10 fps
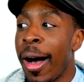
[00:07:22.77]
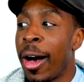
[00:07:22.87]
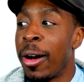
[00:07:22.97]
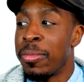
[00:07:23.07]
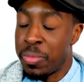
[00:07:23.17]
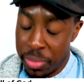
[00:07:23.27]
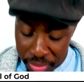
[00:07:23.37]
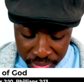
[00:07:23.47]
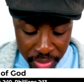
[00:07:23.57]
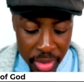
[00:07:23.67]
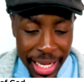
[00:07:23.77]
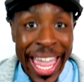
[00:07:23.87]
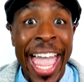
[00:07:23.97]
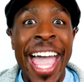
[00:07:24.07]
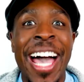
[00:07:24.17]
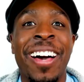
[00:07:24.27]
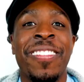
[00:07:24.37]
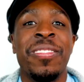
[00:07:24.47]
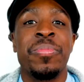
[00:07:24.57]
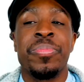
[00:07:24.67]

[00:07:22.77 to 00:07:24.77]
um, have